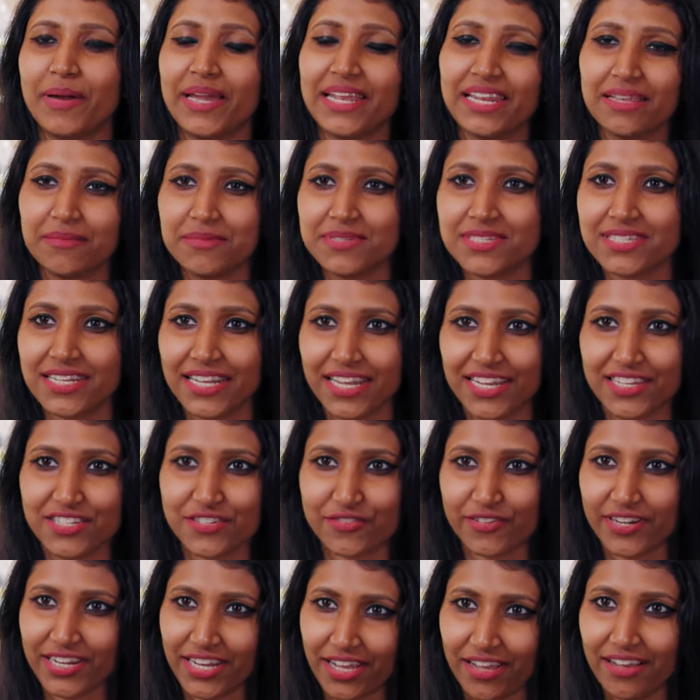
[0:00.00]
My name is
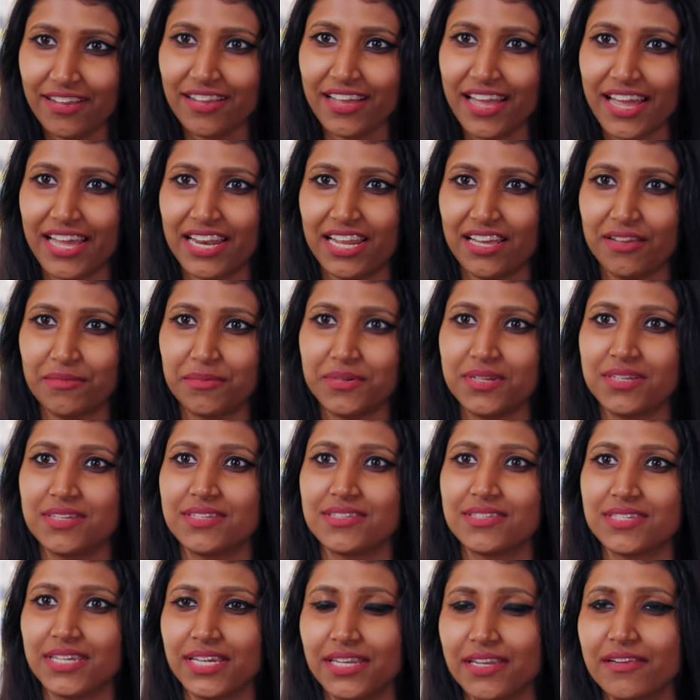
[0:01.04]
Sneharsi Nag and I'm
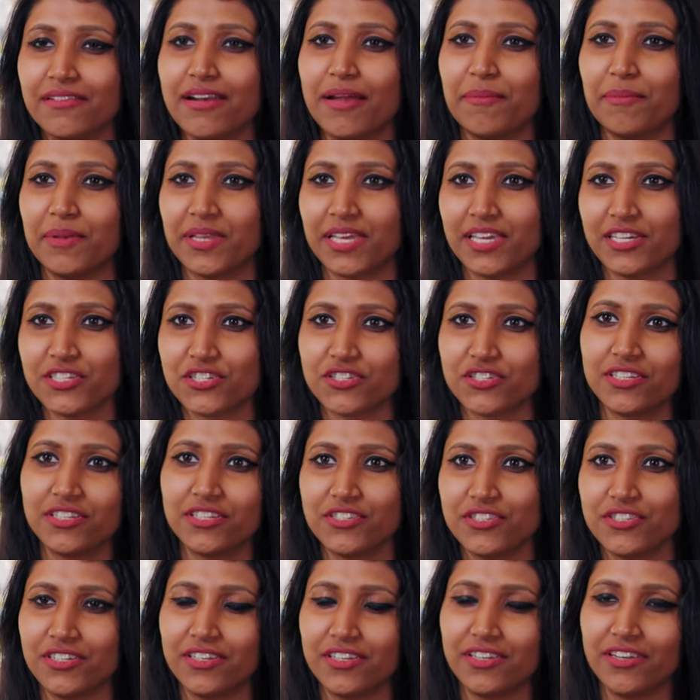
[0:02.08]
a senior application
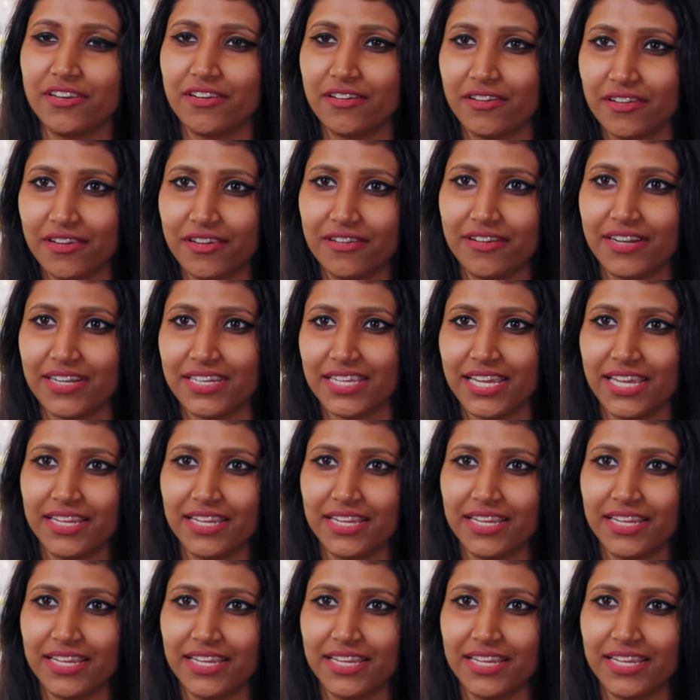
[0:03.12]
engineer here at